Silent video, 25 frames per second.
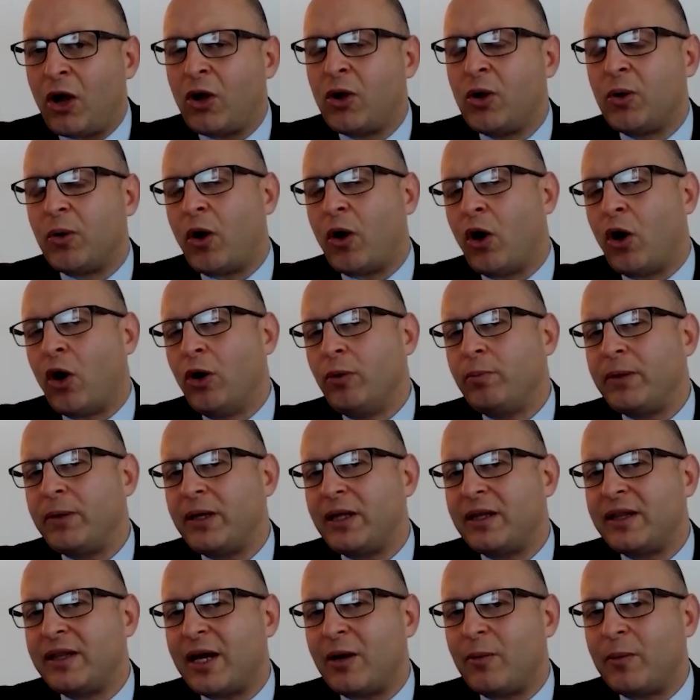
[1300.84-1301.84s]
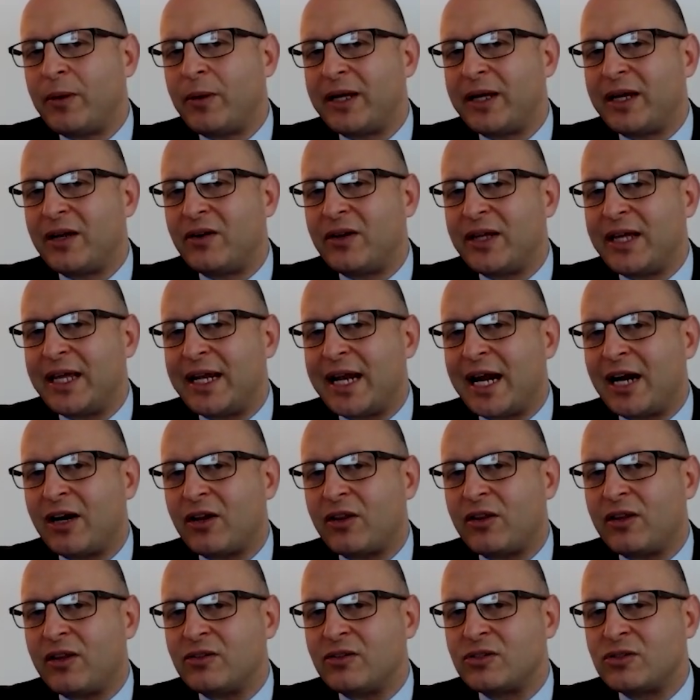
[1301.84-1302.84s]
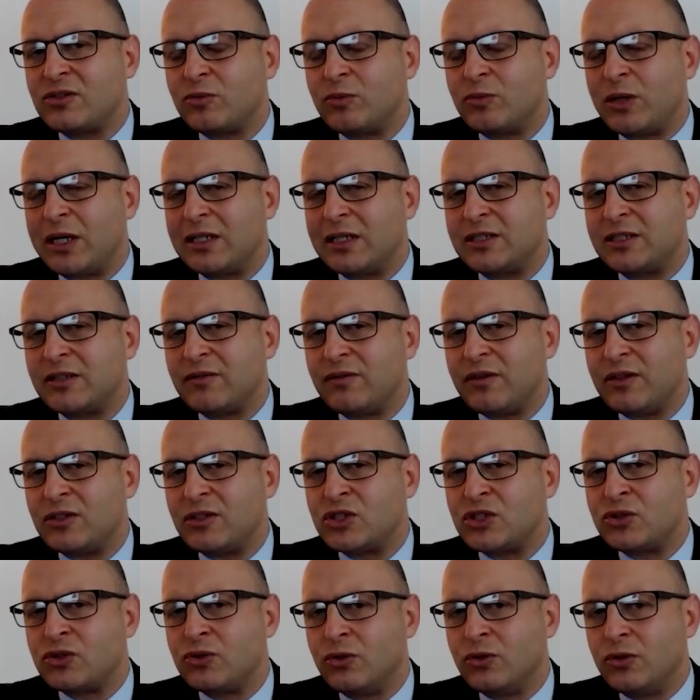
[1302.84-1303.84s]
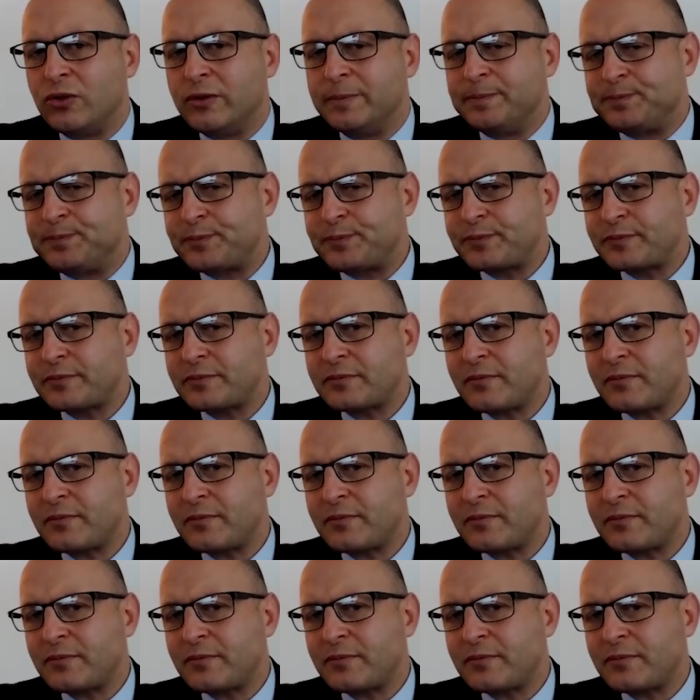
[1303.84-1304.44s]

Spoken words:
who are hoping that we're going to get out of this relatively soon,